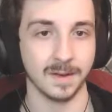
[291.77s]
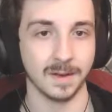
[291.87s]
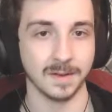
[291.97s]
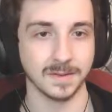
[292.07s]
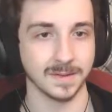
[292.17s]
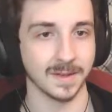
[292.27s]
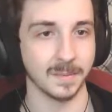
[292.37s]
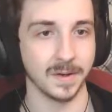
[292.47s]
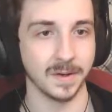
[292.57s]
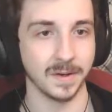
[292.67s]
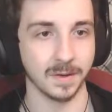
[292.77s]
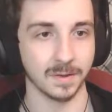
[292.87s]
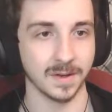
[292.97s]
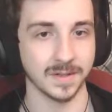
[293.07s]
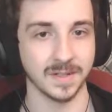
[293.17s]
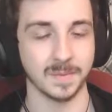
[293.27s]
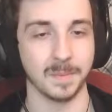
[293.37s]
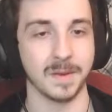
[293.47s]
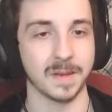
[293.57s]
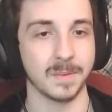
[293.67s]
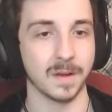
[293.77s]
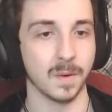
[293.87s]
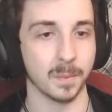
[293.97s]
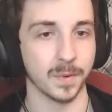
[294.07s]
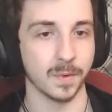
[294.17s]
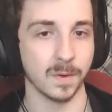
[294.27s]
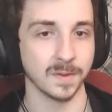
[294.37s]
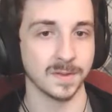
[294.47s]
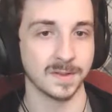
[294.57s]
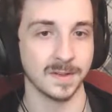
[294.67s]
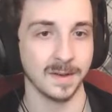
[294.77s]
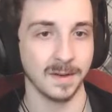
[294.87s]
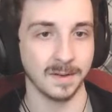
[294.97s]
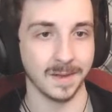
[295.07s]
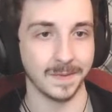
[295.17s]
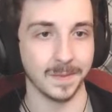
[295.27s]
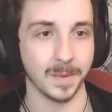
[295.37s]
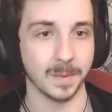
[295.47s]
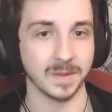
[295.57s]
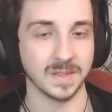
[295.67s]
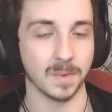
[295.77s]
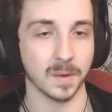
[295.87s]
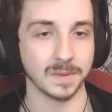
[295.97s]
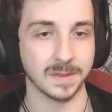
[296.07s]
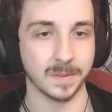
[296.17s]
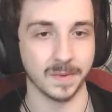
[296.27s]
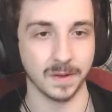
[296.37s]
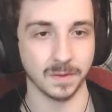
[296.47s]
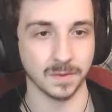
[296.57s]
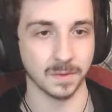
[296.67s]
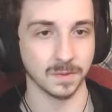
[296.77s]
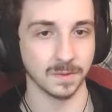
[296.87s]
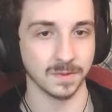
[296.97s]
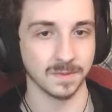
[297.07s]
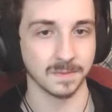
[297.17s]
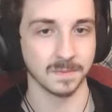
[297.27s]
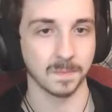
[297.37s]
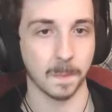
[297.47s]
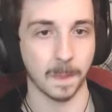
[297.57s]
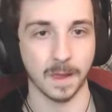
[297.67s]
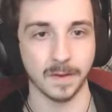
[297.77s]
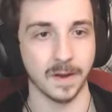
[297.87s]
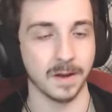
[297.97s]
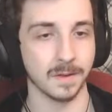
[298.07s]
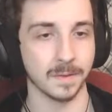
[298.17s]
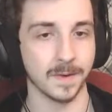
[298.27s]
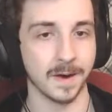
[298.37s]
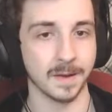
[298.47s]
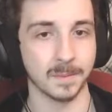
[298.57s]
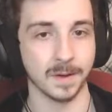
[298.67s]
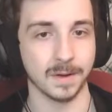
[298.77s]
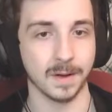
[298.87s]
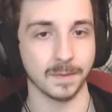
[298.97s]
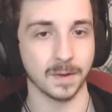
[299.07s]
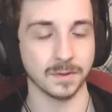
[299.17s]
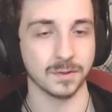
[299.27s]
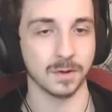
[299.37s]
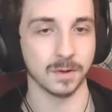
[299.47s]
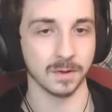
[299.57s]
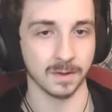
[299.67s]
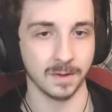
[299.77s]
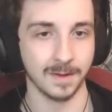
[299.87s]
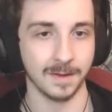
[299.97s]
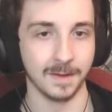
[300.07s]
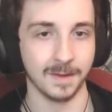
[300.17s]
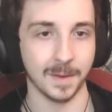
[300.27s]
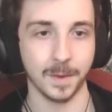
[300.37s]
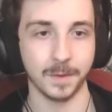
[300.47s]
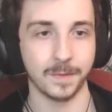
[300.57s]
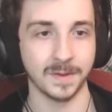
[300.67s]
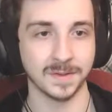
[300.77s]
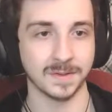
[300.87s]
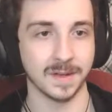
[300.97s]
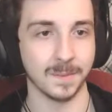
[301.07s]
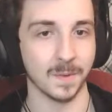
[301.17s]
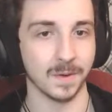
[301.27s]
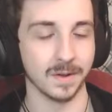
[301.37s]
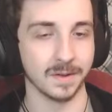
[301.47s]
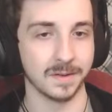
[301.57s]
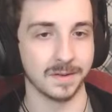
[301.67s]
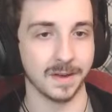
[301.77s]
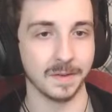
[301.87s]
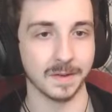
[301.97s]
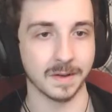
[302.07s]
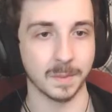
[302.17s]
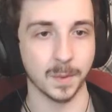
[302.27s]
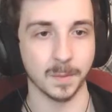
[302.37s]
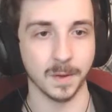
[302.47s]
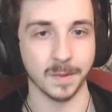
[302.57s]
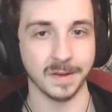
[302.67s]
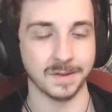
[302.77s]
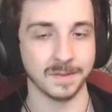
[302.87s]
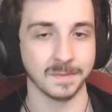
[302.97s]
Since I've been here, Luxton has been making me go on patrols. They've even made me spar with some of the other soldiers. I've hated the fighting, but I've gotten stronger. I'm not defenseless anymore, and I think I can pull my weight.